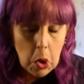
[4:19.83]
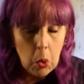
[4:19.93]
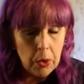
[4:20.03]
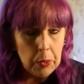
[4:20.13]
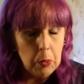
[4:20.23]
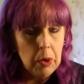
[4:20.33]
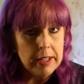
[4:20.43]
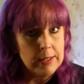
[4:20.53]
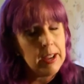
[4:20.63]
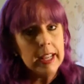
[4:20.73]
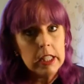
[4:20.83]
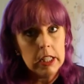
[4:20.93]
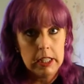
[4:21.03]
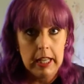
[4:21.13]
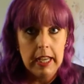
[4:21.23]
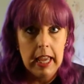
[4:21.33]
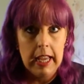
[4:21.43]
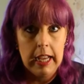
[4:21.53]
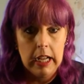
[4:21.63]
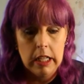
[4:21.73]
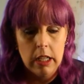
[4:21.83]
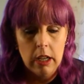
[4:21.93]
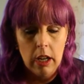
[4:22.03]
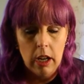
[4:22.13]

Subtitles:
or as fast as they can.